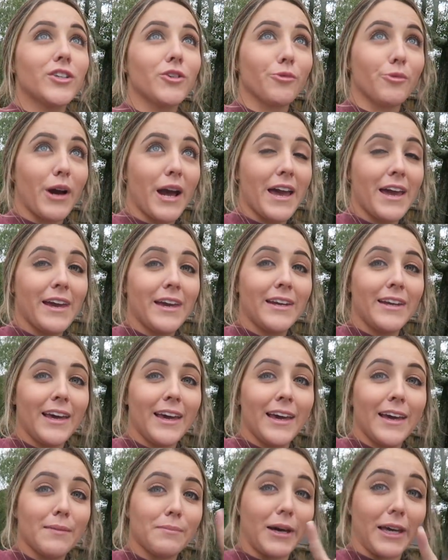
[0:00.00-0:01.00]
to rain
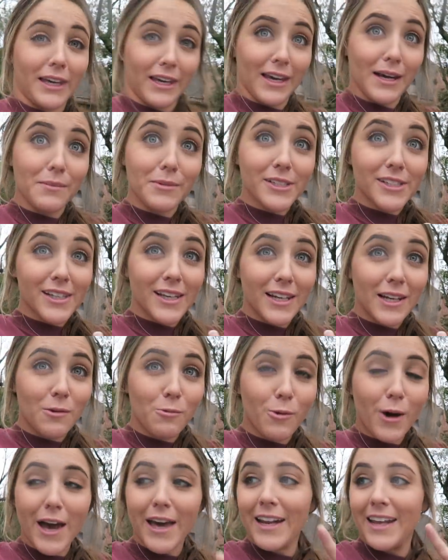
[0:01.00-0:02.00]
and my camera's
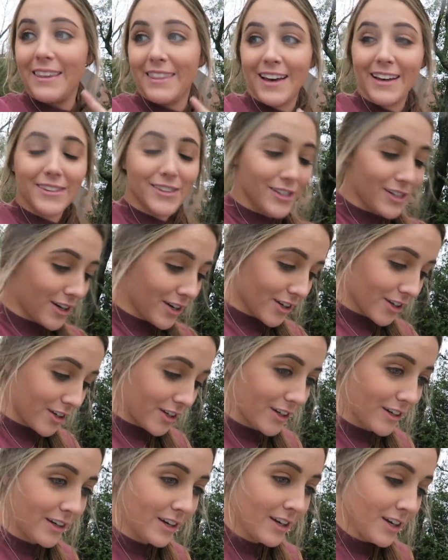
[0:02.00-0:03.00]
getting wet and that's not
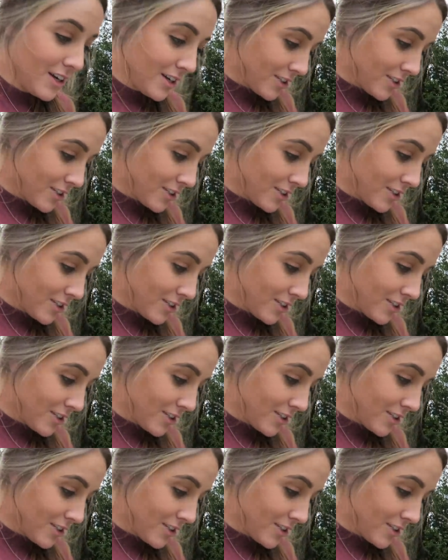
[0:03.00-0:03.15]
good.